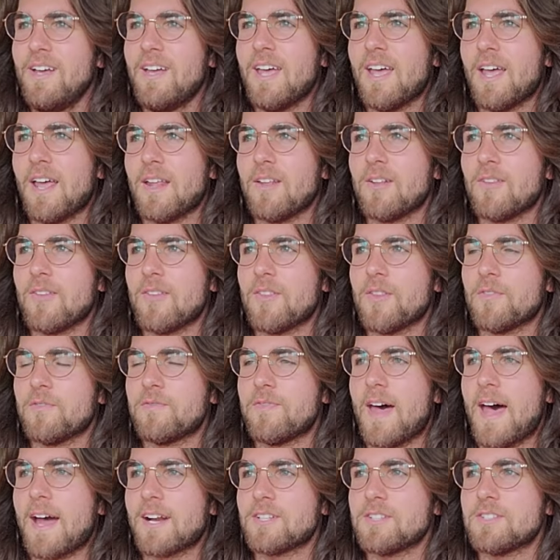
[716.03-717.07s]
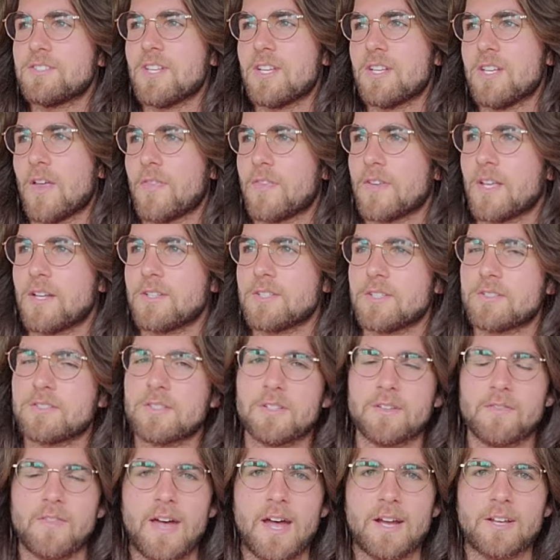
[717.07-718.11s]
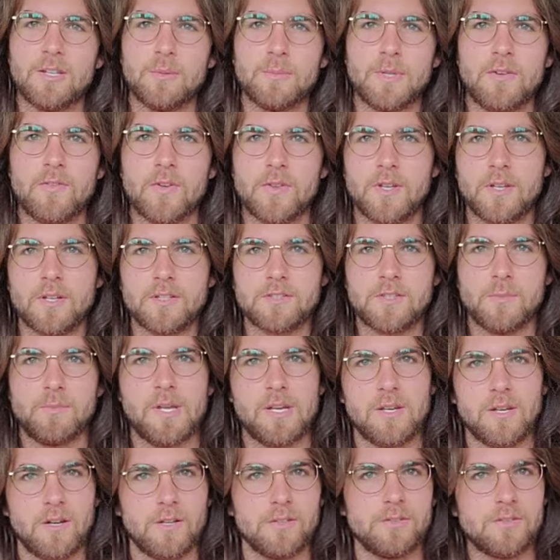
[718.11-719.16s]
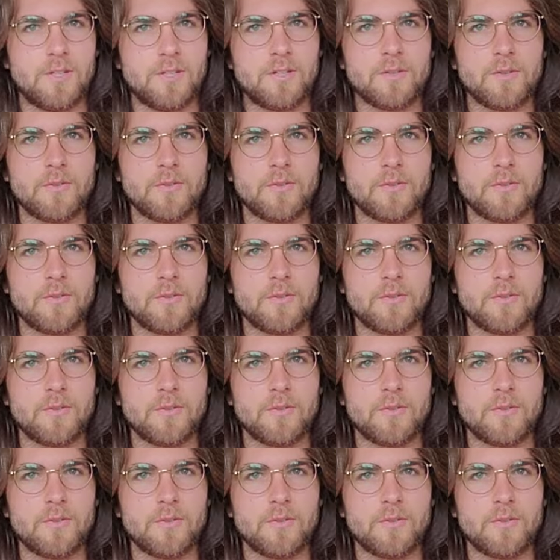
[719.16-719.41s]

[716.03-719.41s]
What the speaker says: And the fact is that nothing exists in a vacuum, and everything is dependent on each other,